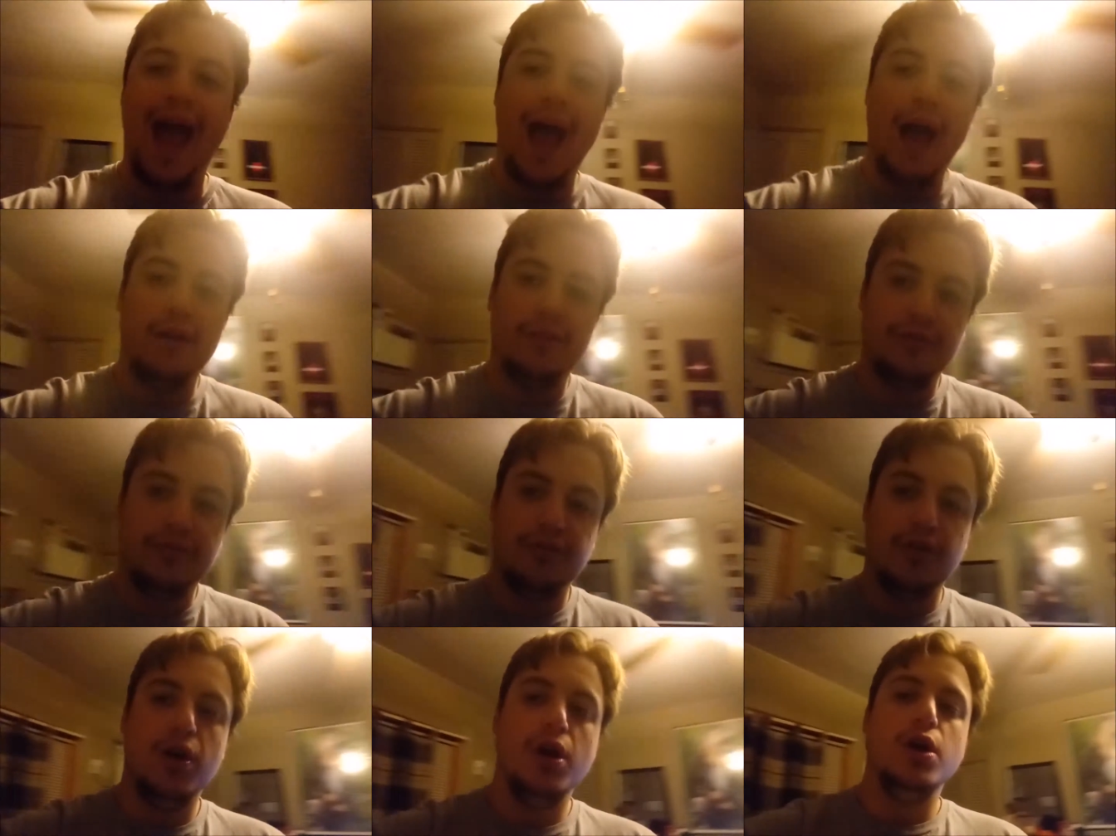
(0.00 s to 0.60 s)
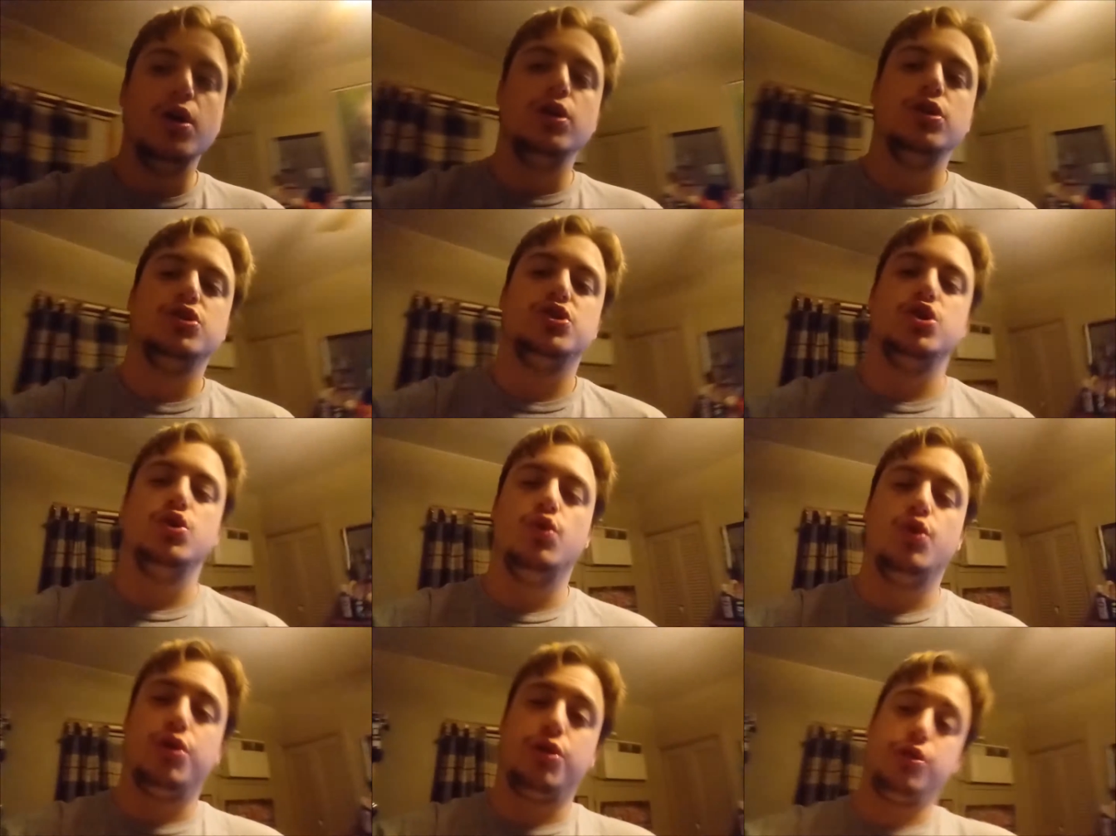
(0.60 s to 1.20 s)
half
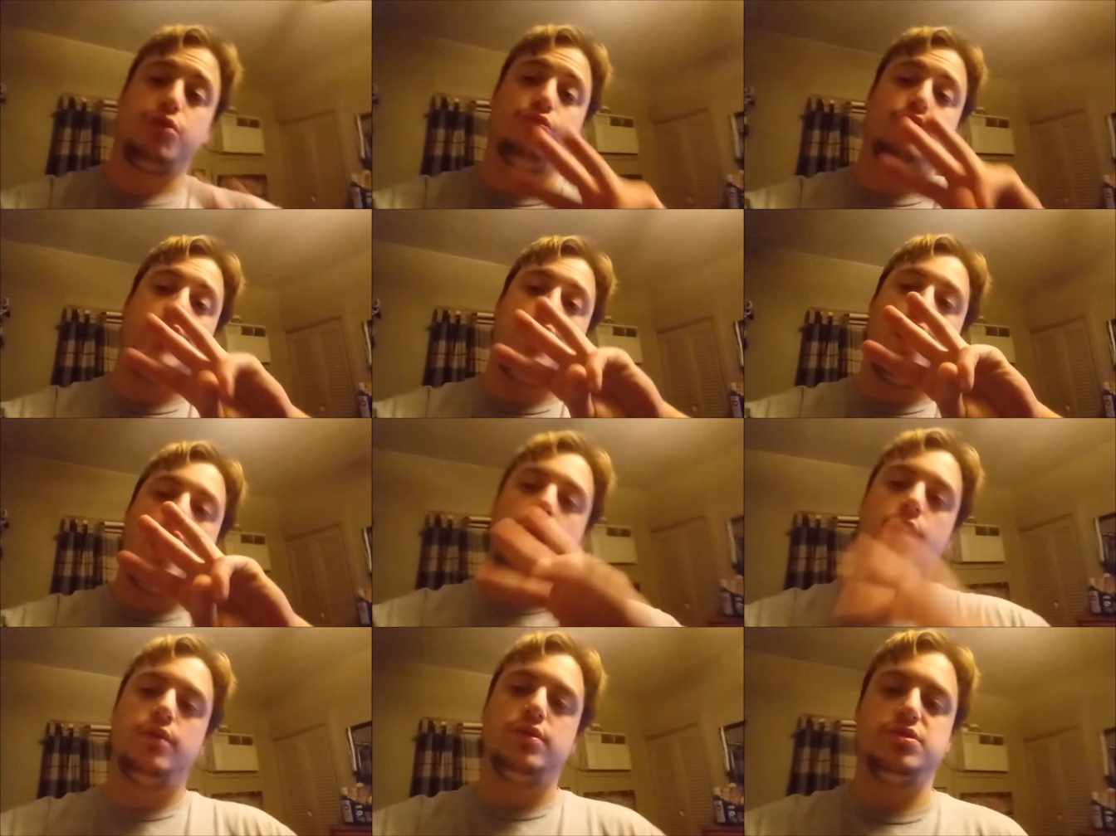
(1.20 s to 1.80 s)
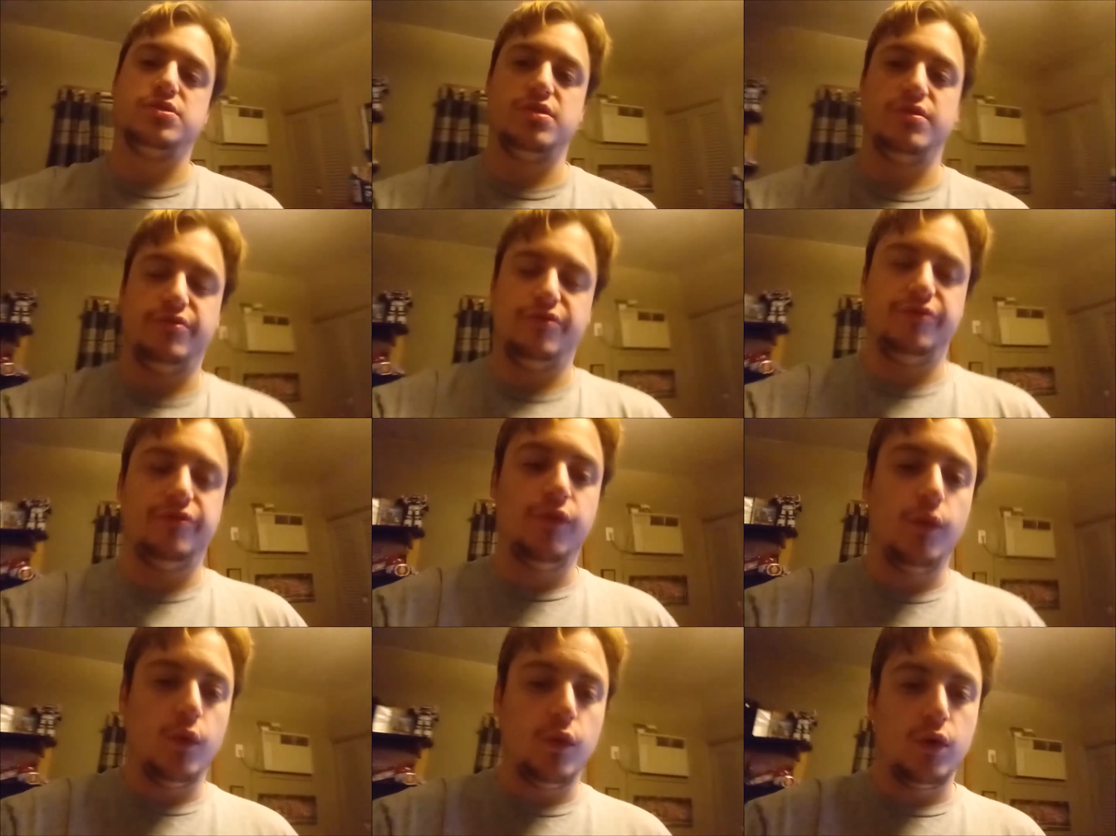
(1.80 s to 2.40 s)
to three hours
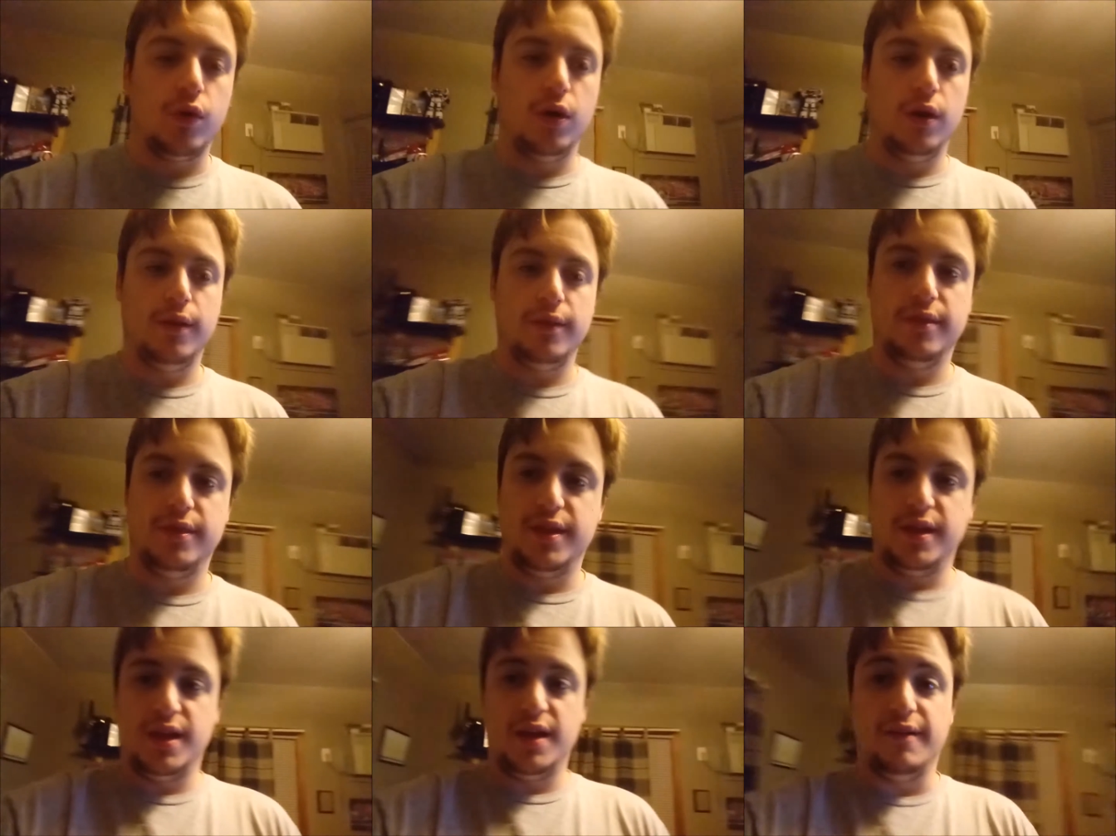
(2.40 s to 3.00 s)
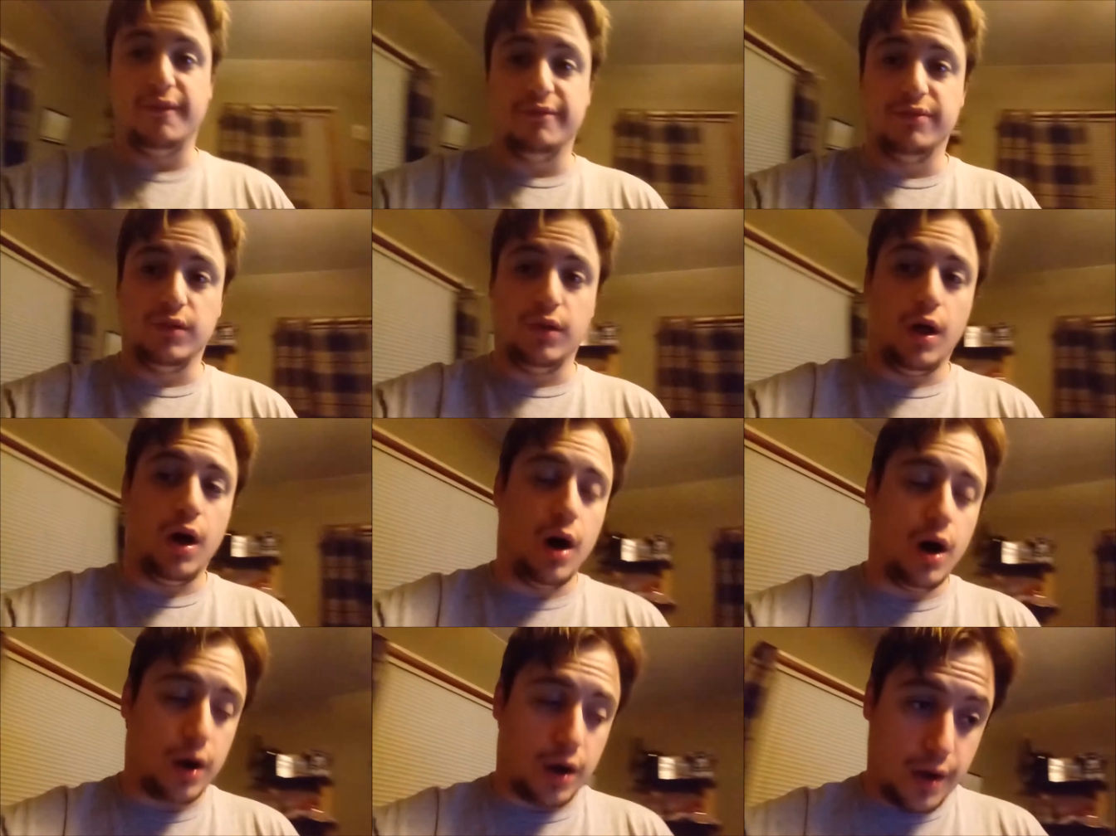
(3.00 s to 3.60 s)
for the
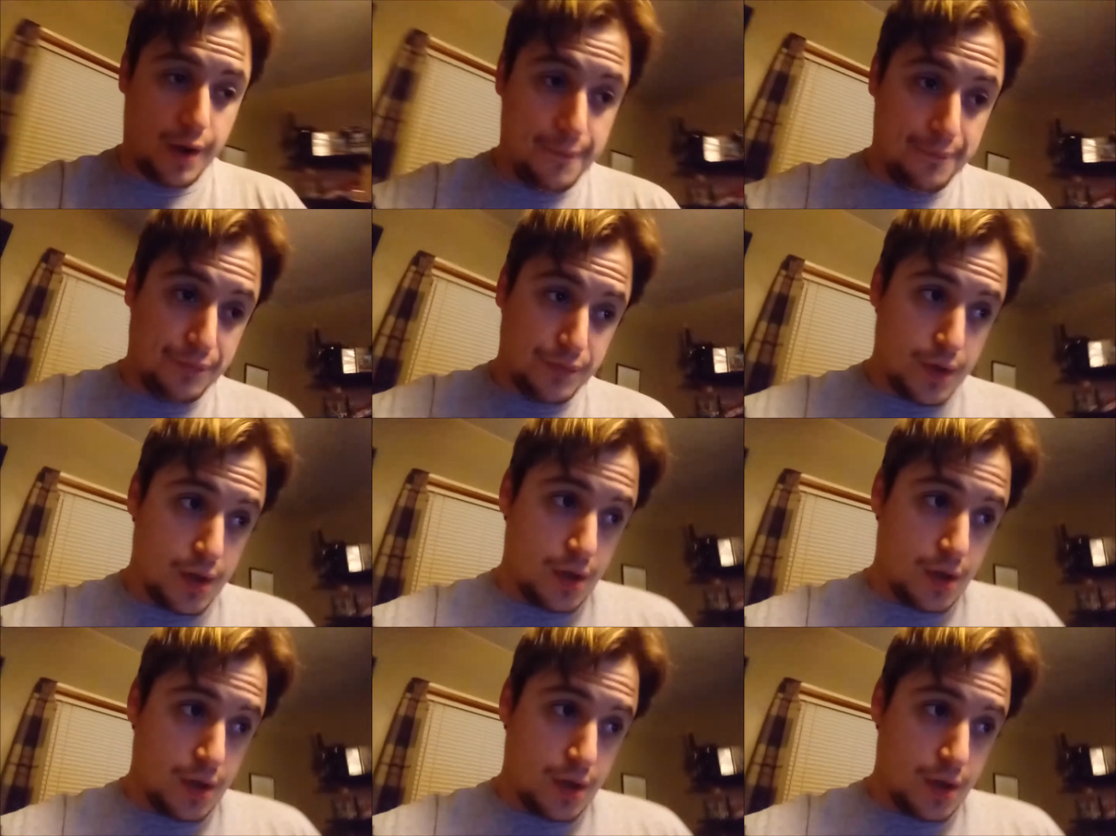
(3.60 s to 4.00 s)
vlog